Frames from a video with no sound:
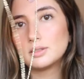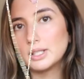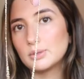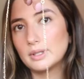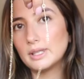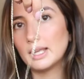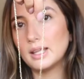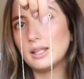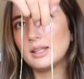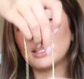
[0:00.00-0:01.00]
That's one
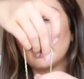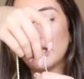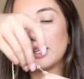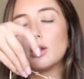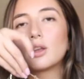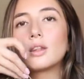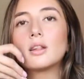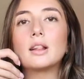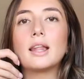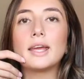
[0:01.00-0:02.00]
there that like you
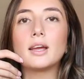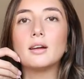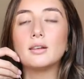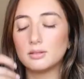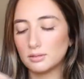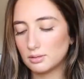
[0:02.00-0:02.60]
can layer,